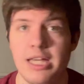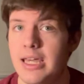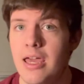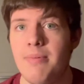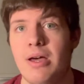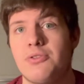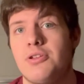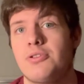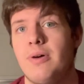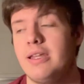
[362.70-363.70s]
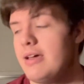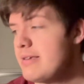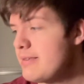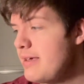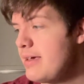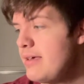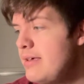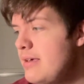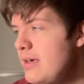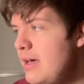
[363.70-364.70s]
AK pouches quite nicely,
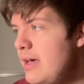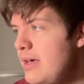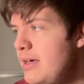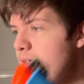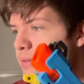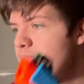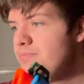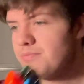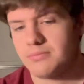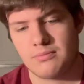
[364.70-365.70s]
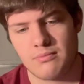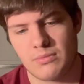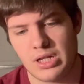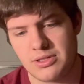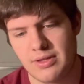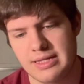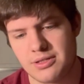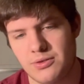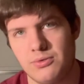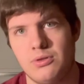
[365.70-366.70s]
so that's
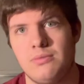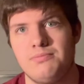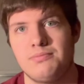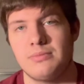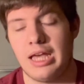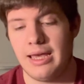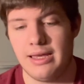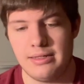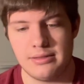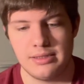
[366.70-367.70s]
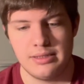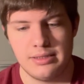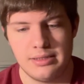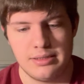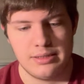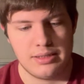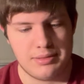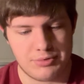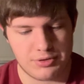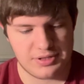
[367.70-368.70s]
cool. And I'm
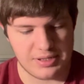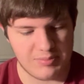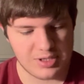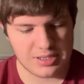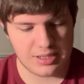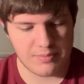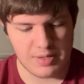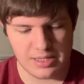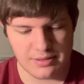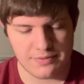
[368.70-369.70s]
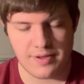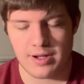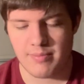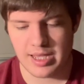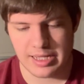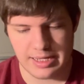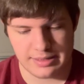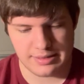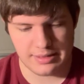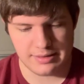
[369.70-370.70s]
sure someone's gonna make this fire Mega
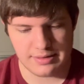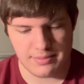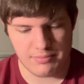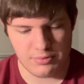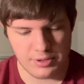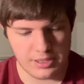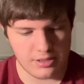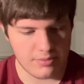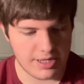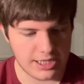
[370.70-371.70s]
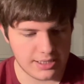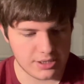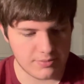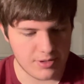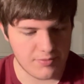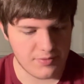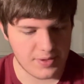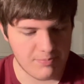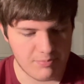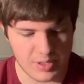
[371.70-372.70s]
XL at some point, and I'll buy like 12 of
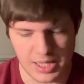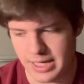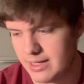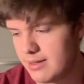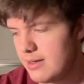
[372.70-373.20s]
them, but